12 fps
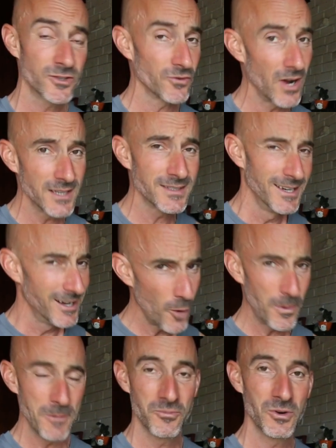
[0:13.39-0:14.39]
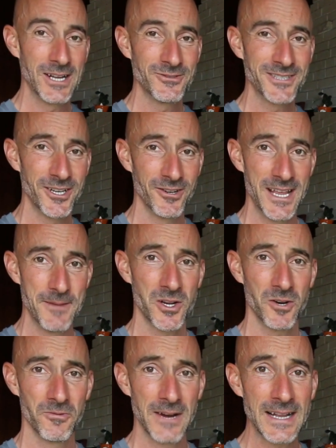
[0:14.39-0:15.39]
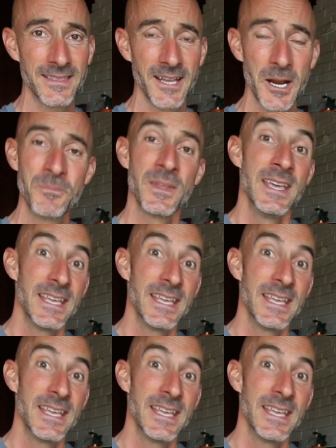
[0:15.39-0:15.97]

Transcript: Shiraz, hope I'm pronouncing your name correct there.